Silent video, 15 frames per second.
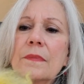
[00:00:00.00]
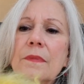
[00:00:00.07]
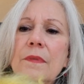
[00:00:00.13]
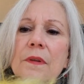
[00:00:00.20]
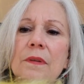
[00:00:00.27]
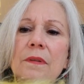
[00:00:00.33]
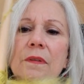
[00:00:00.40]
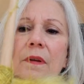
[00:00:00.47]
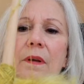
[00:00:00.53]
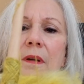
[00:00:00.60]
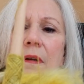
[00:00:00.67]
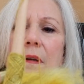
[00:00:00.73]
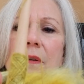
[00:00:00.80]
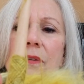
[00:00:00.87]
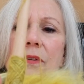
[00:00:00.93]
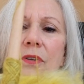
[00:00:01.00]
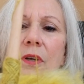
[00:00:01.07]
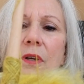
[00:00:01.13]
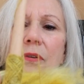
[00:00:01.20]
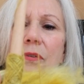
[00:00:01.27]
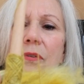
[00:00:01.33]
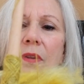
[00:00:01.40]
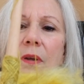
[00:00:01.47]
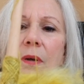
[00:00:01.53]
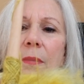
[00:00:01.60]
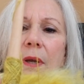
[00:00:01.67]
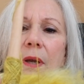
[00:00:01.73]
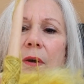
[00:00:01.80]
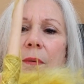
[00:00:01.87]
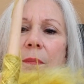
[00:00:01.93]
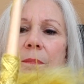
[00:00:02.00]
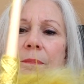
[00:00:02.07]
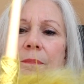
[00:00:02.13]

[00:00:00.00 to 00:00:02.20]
the sun is just, there we go.